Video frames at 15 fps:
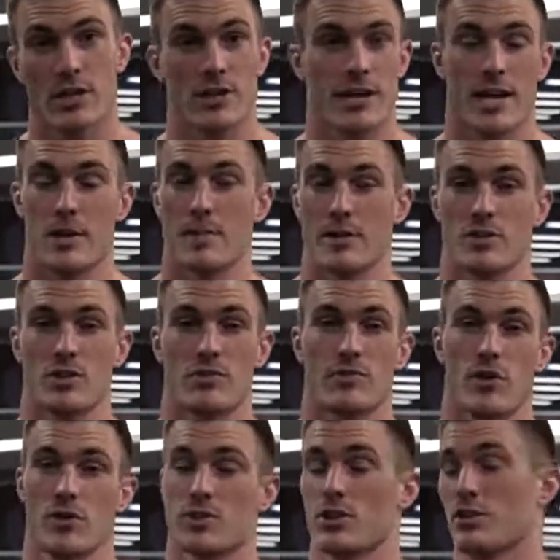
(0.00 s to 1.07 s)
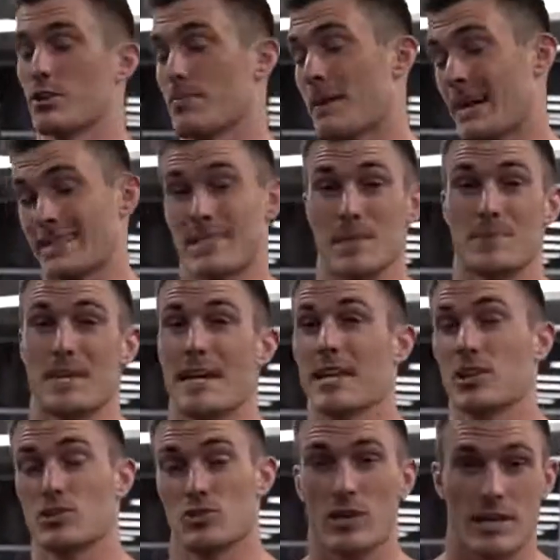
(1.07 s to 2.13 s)
you got to make sure you're focusing on your biceps
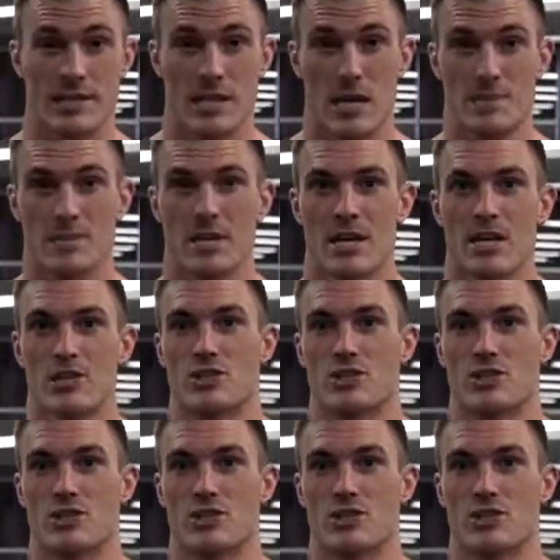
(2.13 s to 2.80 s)
and your triceps.